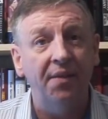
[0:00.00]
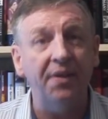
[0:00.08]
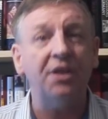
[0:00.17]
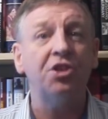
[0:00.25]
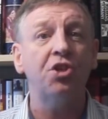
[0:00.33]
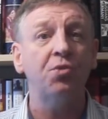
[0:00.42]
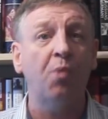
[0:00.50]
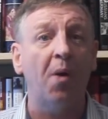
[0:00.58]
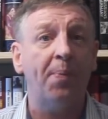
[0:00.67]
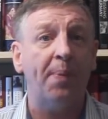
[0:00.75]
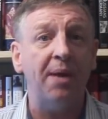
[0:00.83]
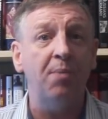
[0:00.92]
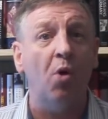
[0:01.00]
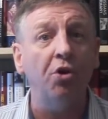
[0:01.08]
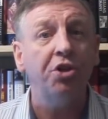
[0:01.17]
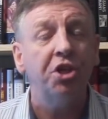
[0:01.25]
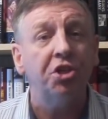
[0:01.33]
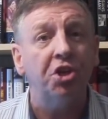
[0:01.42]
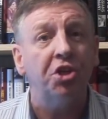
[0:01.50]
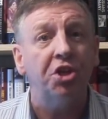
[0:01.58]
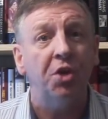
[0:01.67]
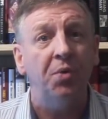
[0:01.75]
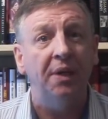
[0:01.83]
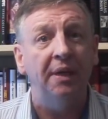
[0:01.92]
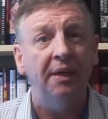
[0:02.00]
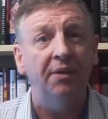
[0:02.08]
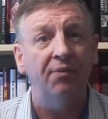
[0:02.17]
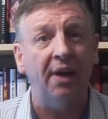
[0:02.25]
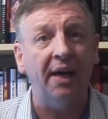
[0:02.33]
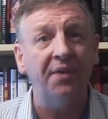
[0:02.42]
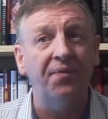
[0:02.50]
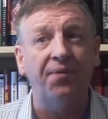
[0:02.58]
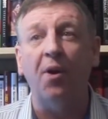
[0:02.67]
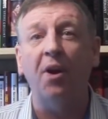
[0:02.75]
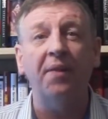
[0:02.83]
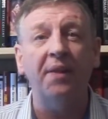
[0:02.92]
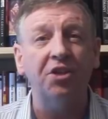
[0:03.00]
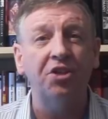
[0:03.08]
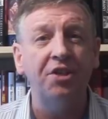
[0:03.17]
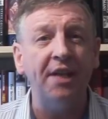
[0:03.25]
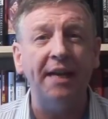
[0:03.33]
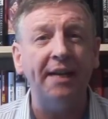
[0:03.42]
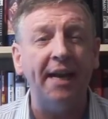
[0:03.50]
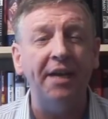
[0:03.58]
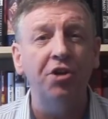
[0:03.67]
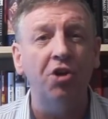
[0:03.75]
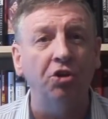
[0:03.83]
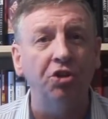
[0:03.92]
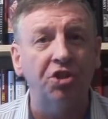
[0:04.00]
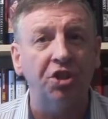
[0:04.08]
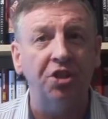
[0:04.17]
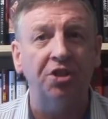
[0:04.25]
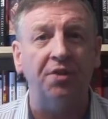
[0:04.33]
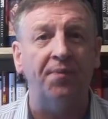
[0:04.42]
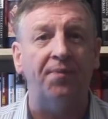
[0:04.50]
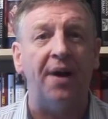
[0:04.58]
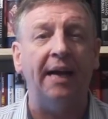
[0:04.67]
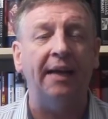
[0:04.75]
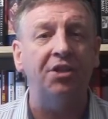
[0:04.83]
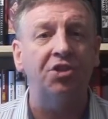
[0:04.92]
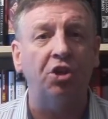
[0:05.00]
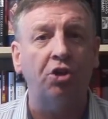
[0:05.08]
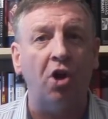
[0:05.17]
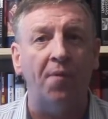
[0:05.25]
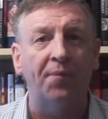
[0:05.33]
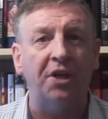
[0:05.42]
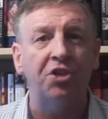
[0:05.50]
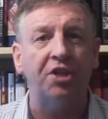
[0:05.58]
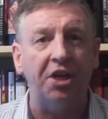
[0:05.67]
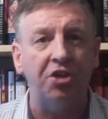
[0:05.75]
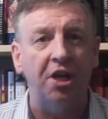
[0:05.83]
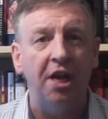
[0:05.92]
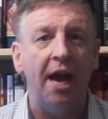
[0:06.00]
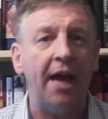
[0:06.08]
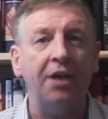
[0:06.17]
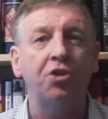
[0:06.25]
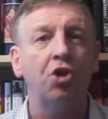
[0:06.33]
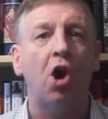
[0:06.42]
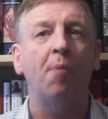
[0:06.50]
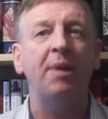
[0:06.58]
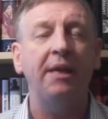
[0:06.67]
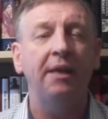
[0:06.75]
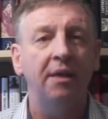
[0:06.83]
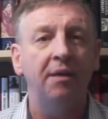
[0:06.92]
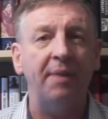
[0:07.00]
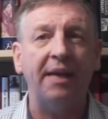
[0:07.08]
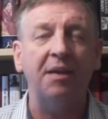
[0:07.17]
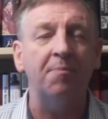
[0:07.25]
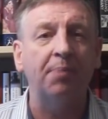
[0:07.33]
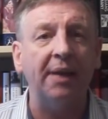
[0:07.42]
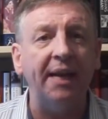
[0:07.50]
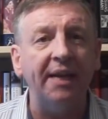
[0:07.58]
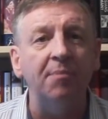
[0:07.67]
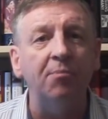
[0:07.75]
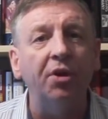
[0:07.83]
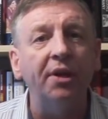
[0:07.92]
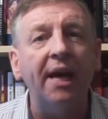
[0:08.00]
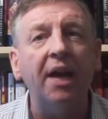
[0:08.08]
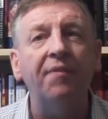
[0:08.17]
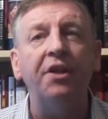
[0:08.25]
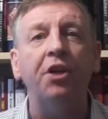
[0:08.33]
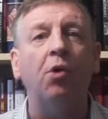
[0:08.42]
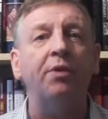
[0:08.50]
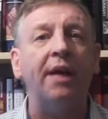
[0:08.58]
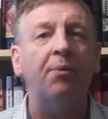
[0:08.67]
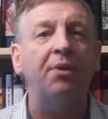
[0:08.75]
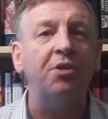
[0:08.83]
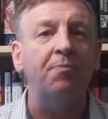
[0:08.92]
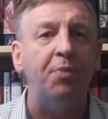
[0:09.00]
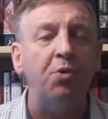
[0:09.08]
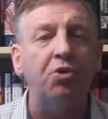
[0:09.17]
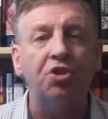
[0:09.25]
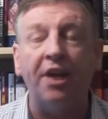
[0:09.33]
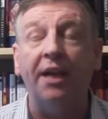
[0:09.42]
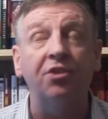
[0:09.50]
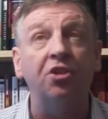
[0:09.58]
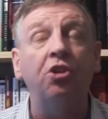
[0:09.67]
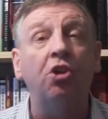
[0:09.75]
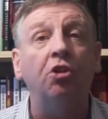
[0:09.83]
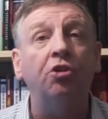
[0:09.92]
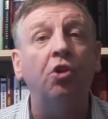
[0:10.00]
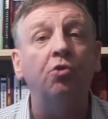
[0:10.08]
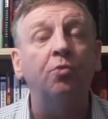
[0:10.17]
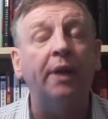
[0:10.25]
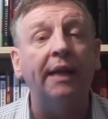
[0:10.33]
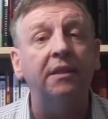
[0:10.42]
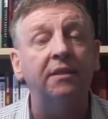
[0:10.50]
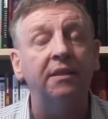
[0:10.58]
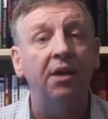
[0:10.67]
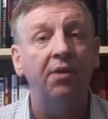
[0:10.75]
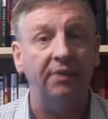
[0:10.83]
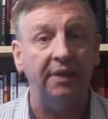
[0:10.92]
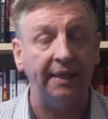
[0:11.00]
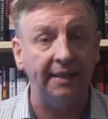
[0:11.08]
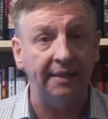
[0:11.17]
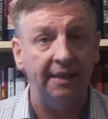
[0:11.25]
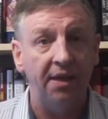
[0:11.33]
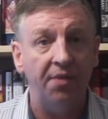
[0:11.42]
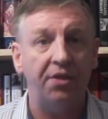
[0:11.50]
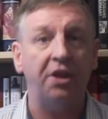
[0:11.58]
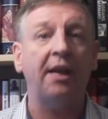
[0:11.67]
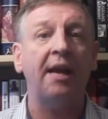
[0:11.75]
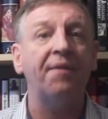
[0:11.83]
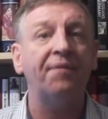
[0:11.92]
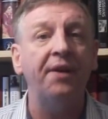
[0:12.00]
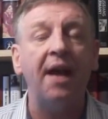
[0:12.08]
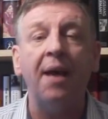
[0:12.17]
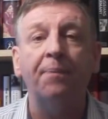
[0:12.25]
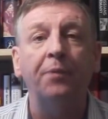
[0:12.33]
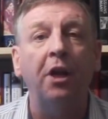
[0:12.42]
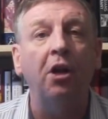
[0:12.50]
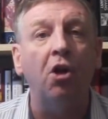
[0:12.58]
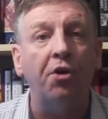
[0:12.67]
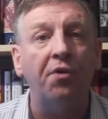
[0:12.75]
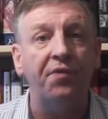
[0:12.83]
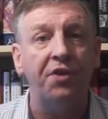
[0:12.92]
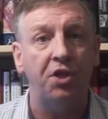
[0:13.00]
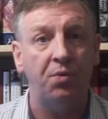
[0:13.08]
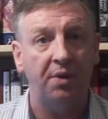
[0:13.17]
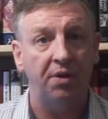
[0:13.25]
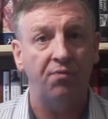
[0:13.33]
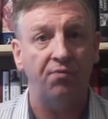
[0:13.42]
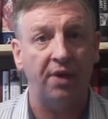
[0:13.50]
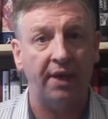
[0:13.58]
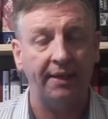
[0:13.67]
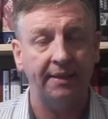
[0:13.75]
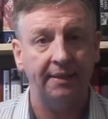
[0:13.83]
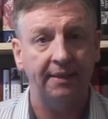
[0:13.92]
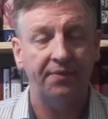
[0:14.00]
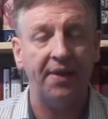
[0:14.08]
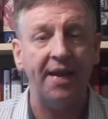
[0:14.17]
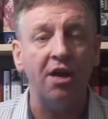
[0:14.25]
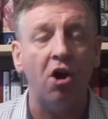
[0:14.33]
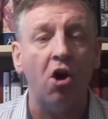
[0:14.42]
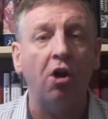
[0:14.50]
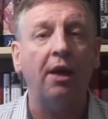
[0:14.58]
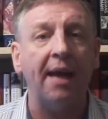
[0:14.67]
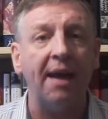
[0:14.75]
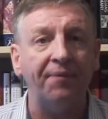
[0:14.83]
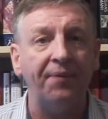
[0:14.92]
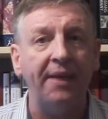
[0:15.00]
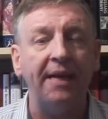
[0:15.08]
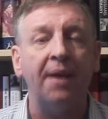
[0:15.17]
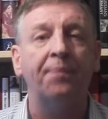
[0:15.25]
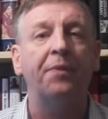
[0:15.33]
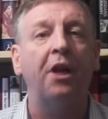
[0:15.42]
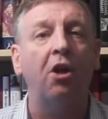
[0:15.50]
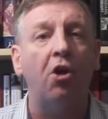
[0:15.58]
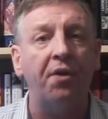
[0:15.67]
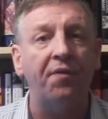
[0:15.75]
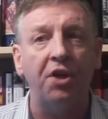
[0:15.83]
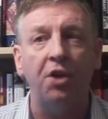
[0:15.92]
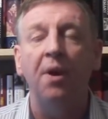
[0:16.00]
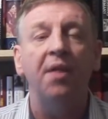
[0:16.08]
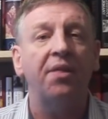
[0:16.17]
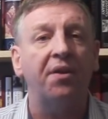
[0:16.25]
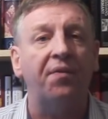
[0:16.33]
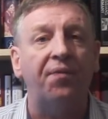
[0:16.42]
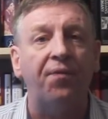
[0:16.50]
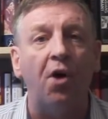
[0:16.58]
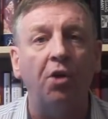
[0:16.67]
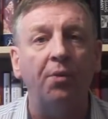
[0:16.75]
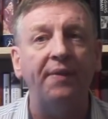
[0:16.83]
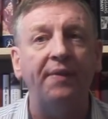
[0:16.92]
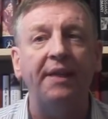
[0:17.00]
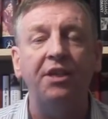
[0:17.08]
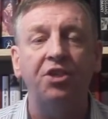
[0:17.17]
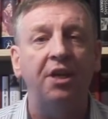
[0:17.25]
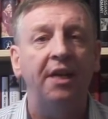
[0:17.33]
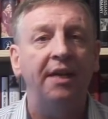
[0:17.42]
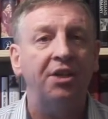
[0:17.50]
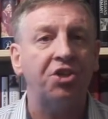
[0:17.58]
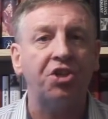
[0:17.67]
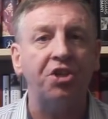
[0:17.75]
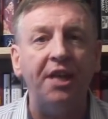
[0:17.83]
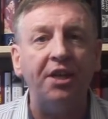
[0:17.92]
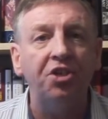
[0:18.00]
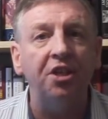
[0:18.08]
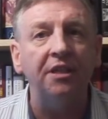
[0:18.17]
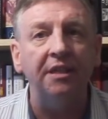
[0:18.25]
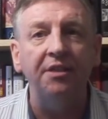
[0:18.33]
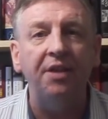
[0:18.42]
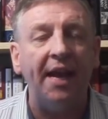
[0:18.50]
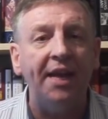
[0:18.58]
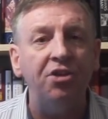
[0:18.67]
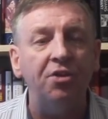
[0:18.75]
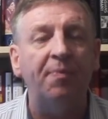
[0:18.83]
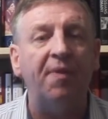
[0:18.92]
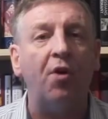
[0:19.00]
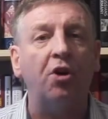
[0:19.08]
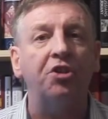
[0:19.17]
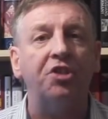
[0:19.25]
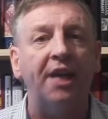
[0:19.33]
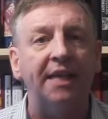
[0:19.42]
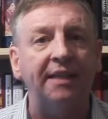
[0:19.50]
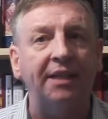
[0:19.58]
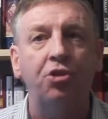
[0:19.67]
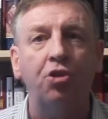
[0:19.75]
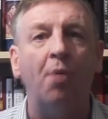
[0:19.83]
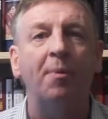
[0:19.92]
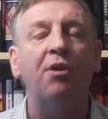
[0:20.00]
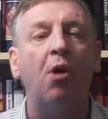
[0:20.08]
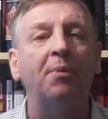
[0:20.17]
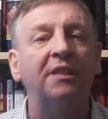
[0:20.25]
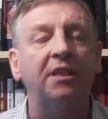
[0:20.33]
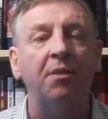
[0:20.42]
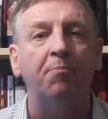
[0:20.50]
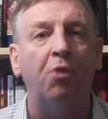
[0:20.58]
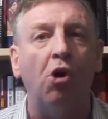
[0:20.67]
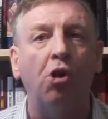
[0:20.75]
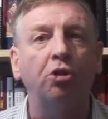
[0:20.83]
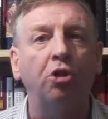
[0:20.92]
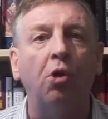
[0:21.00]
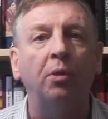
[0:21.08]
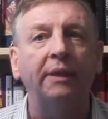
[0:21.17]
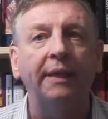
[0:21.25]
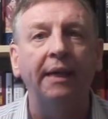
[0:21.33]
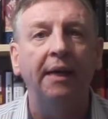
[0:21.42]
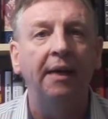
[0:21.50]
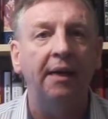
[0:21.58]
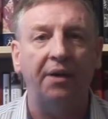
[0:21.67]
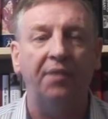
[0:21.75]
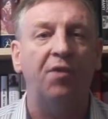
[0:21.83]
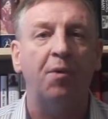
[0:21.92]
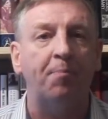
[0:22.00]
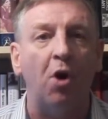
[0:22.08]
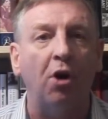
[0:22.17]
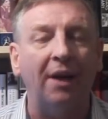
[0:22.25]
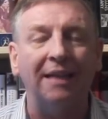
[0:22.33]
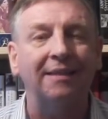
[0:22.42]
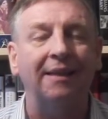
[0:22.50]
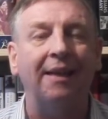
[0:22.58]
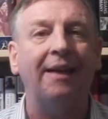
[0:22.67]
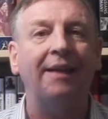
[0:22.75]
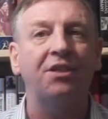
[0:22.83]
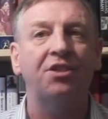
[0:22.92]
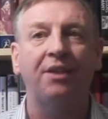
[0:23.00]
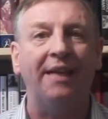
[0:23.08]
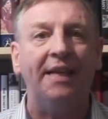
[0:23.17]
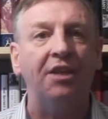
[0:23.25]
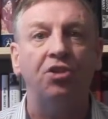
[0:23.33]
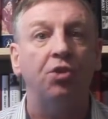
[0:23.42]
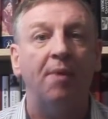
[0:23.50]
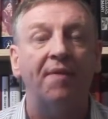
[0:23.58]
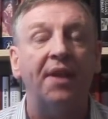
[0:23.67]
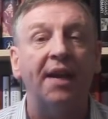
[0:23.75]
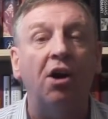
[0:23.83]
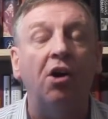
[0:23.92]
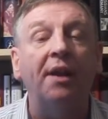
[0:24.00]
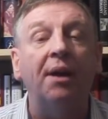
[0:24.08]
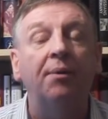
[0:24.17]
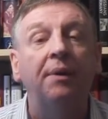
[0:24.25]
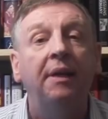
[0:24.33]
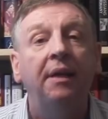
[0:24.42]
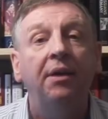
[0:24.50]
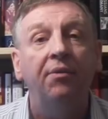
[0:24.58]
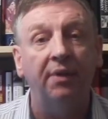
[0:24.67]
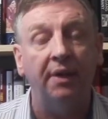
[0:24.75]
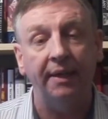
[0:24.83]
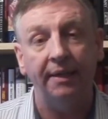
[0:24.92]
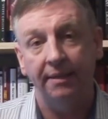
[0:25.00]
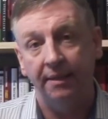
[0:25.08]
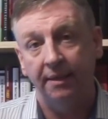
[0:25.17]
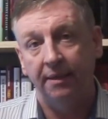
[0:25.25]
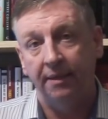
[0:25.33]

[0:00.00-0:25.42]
This is what they want you to do, right? Follow this dead end nonsense of violence and confrontation. And Tommy making plenty of money out of it, no doubt, with his book sales and God knows what else, right? They're laughing at the lot of you, right? They are laughing at the lot of you that are following these snitches and agent provocateurs like Tommy Robinson and Paul Golding and the Football Lads Alliance leaders, whoever they are now, right?